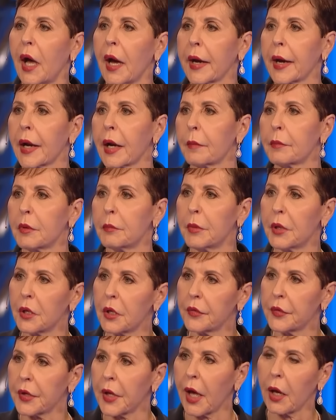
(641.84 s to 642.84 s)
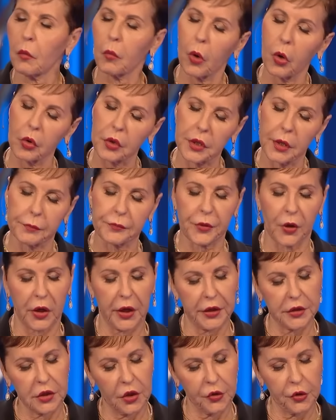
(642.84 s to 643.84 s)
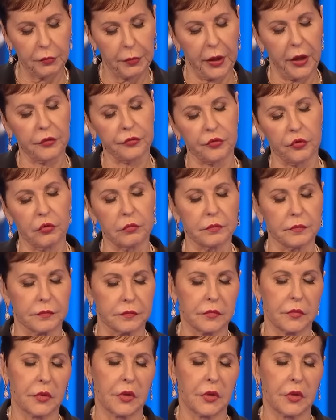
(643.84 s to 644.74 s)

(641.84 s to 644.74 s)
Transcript: I got up in the middle of the night, woke up, thought I had to go to the bathroom.